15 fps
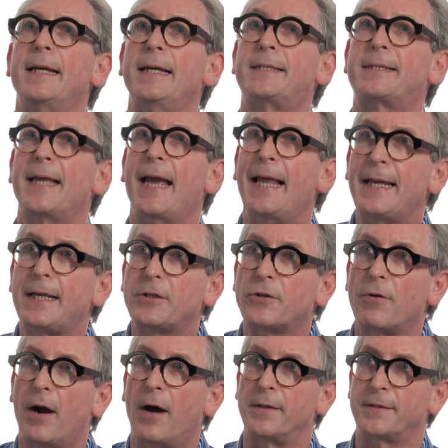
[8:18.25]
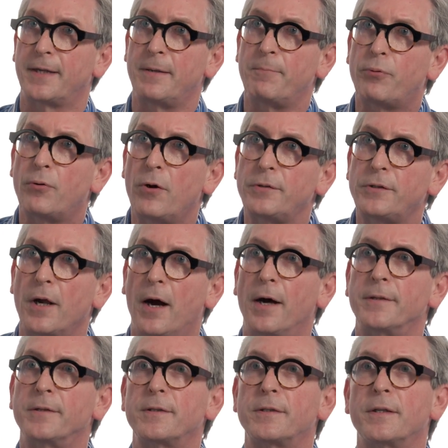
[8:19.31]
its electrons and
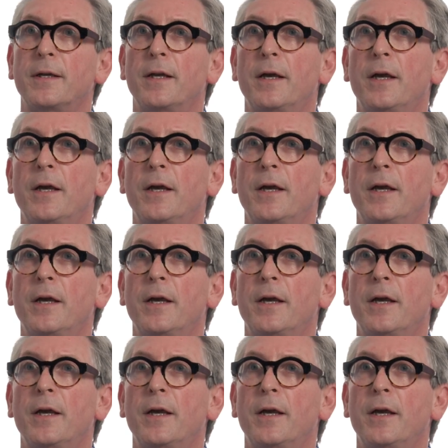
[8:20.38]
protons